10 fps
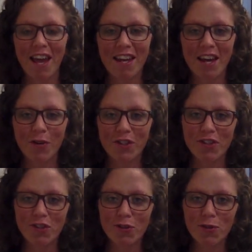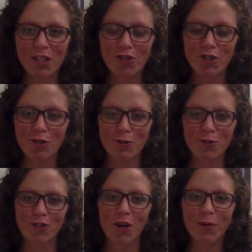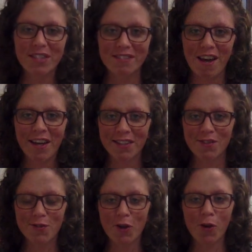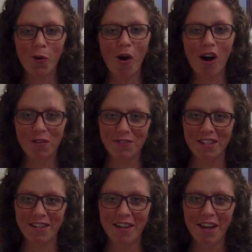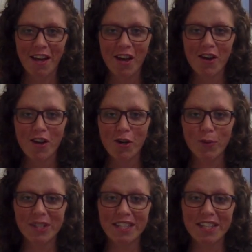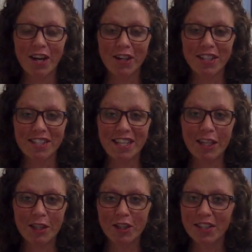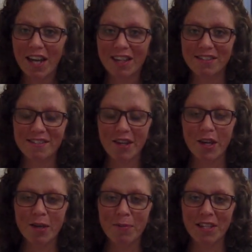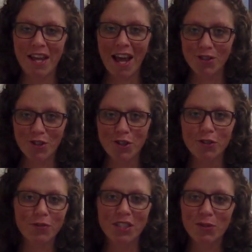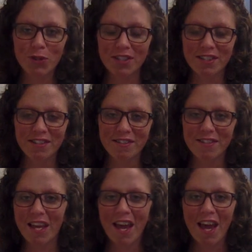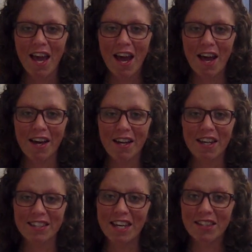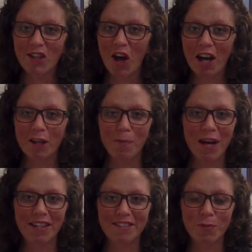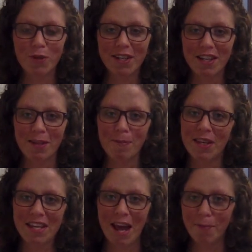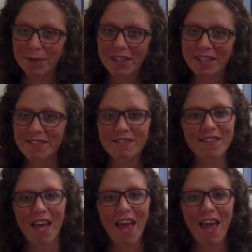and how the two issues coincide so often. We are going to take a look at some national resources, a TED Talk by someone in Minneapolis,